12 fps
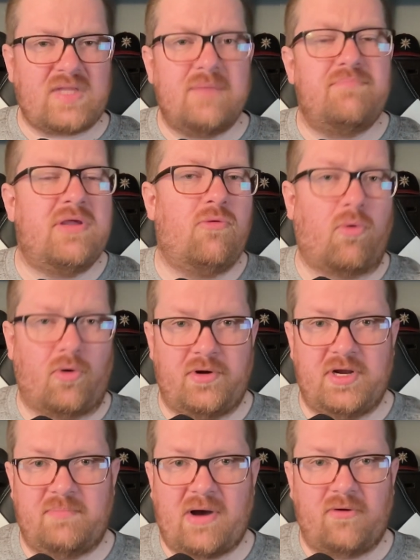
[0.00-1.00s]
be
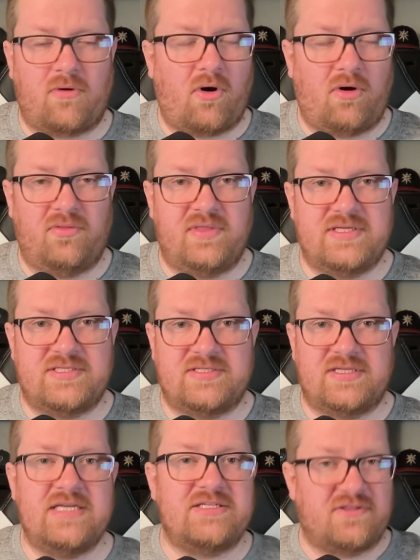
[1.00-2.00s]
worried about all
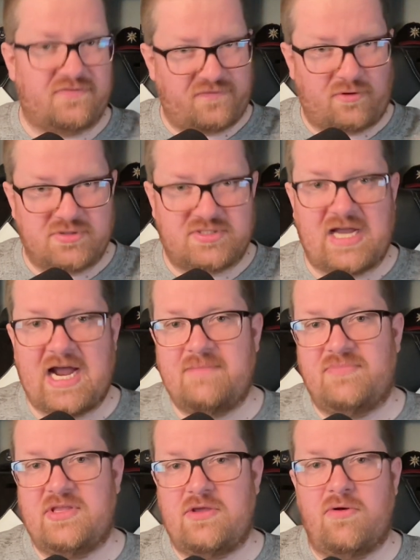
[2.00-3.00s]
this is the first time
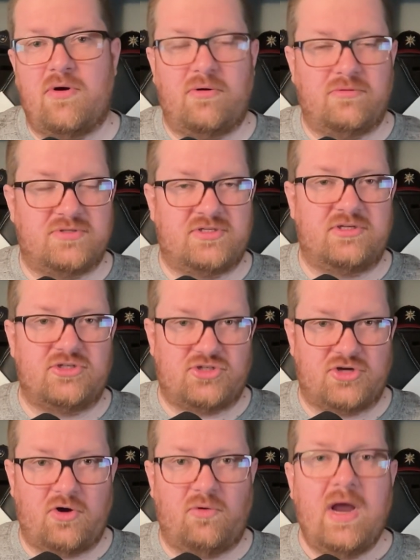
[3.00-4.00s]
that you host a
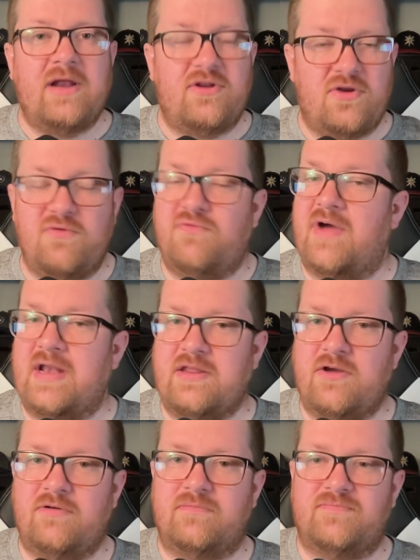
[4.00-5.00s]
show at a new
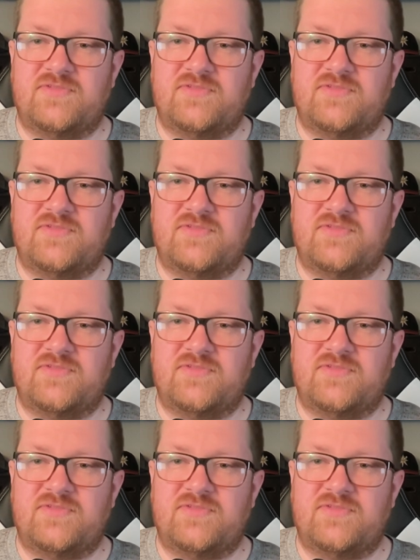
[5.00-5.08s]
venue.